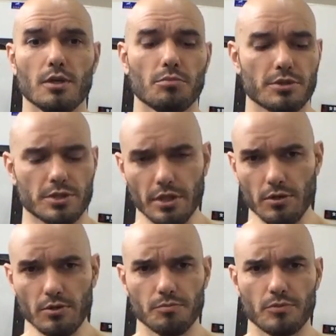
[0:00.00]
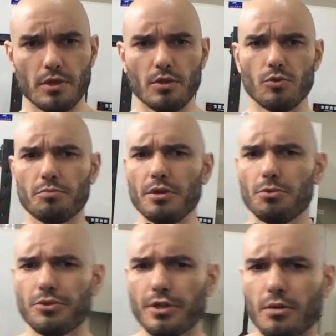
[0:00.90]
But still, when
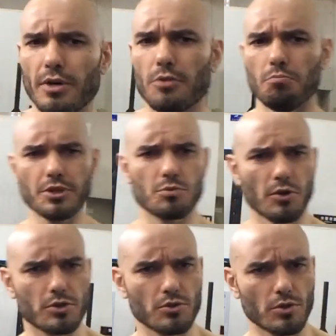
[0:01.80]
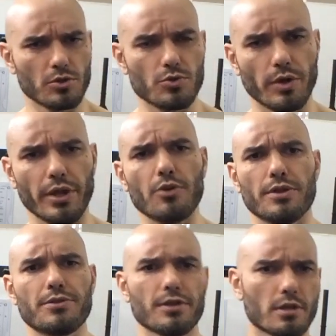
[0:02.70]
people think about mixed martial arts right now,
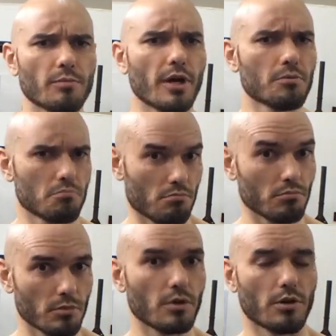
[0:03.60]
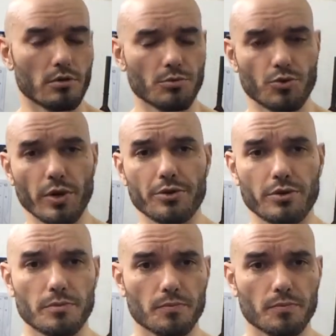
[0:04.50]
they think about Conor McGregor.